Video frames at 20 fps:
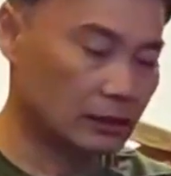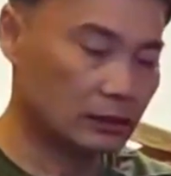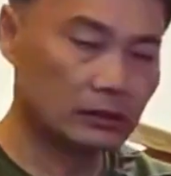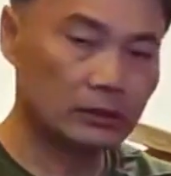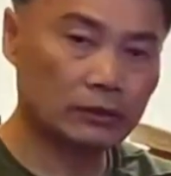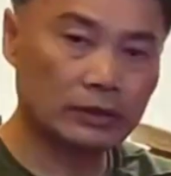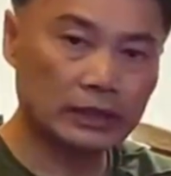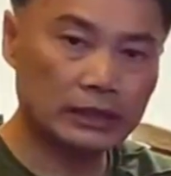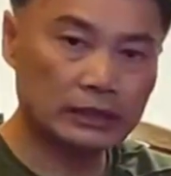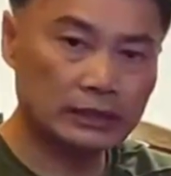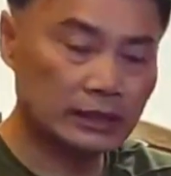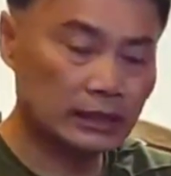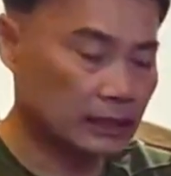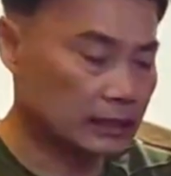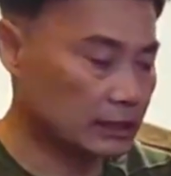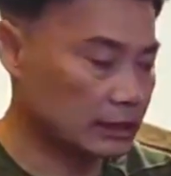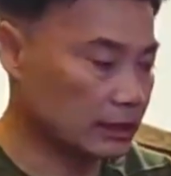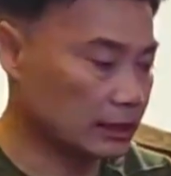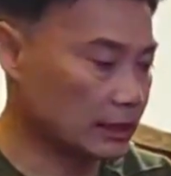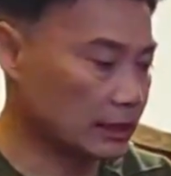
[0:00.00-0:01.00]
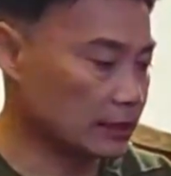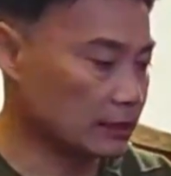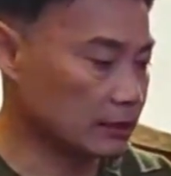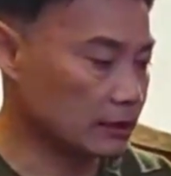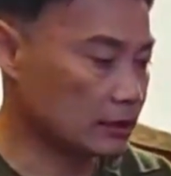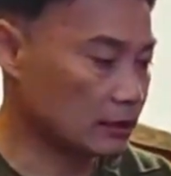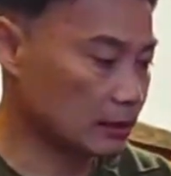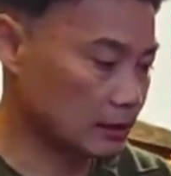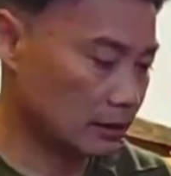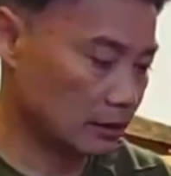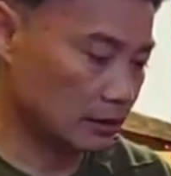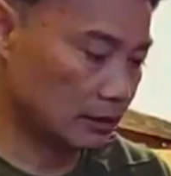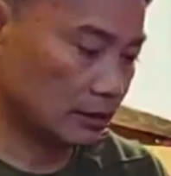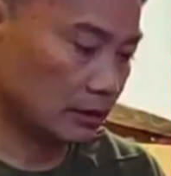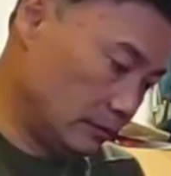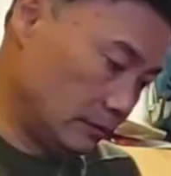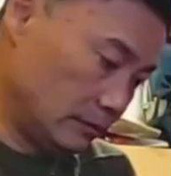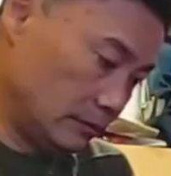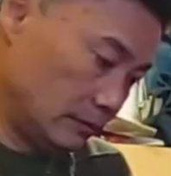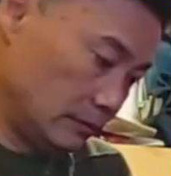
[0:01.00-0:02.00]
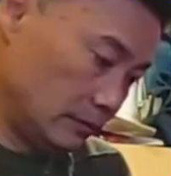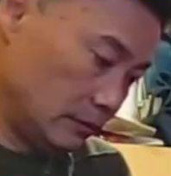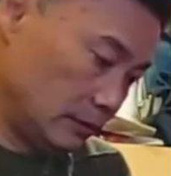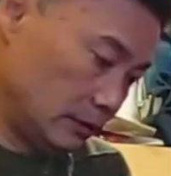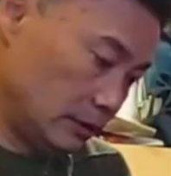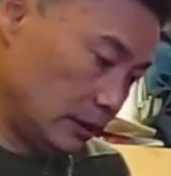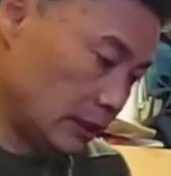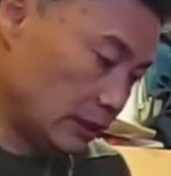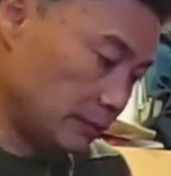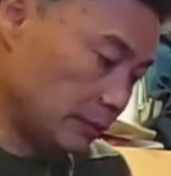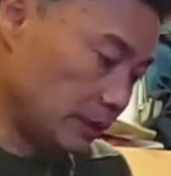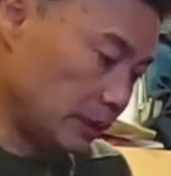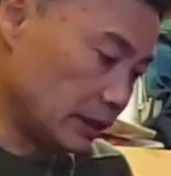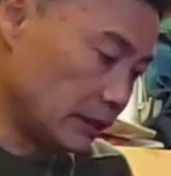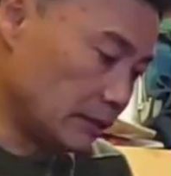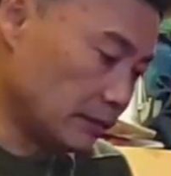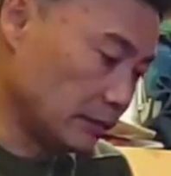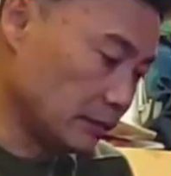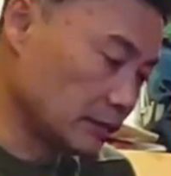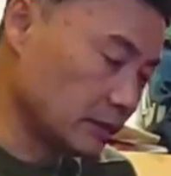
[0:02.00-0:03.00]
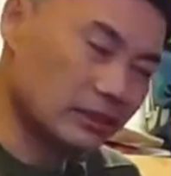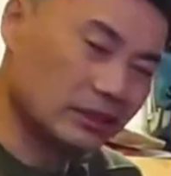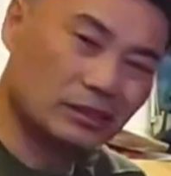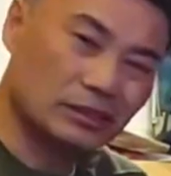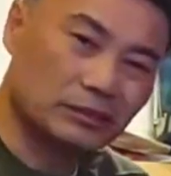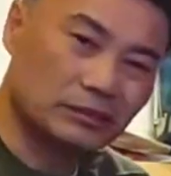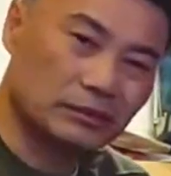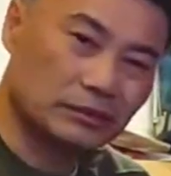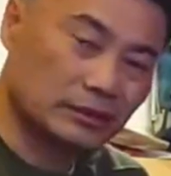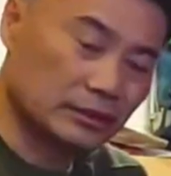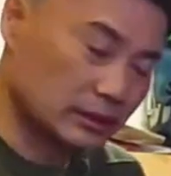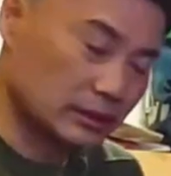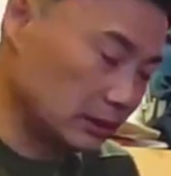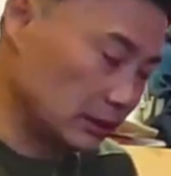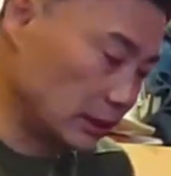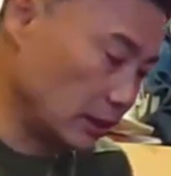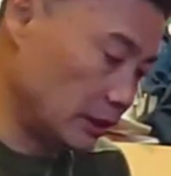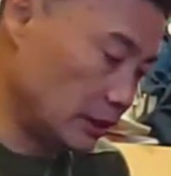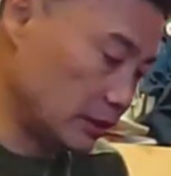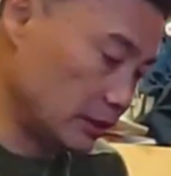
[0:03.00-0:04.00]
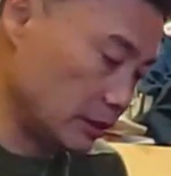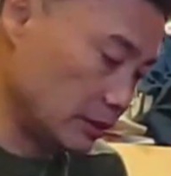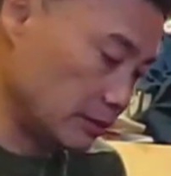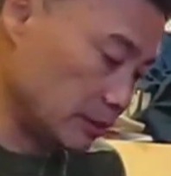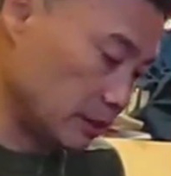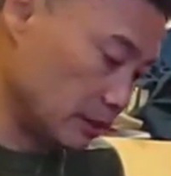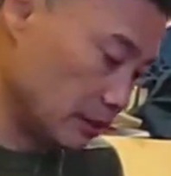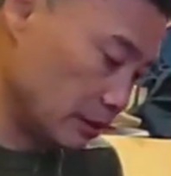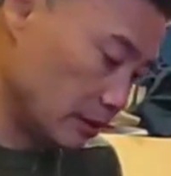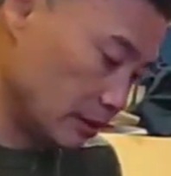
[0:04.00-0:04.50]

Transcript: So these stick together. Just got to be careful so you don't tear them.